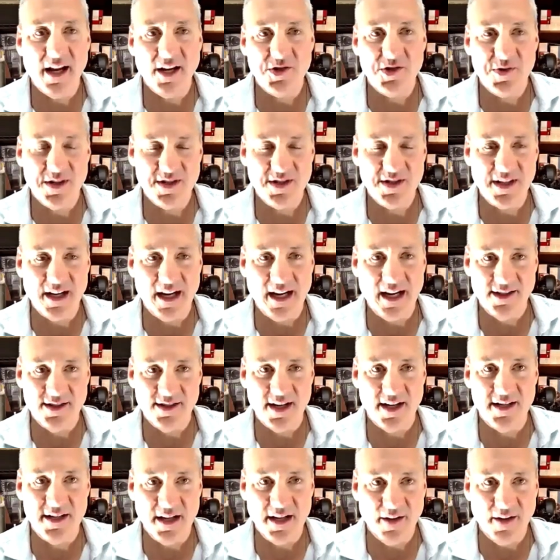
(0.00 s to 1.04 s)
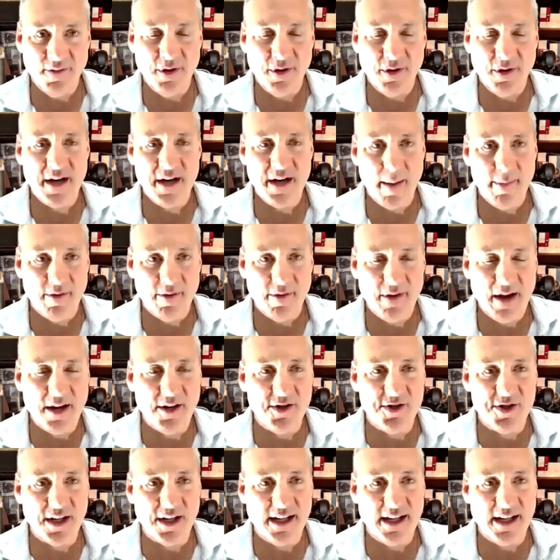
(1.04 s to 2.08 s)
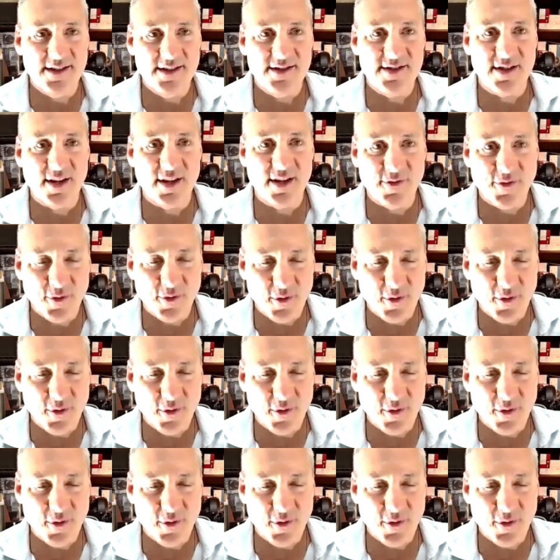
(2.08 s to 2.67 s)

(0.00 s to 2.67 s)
electricity. It's a different type of energy. It's the